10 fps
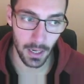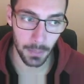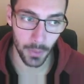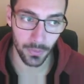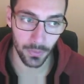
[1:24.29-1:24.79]

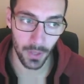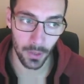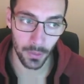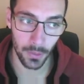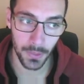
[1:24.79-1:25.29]
both
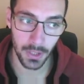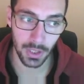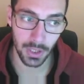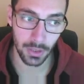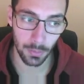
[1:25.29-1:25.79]
our
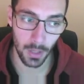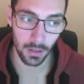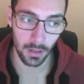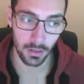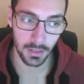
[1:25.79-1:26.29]
functions,
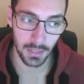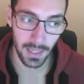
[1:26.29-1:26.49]
models,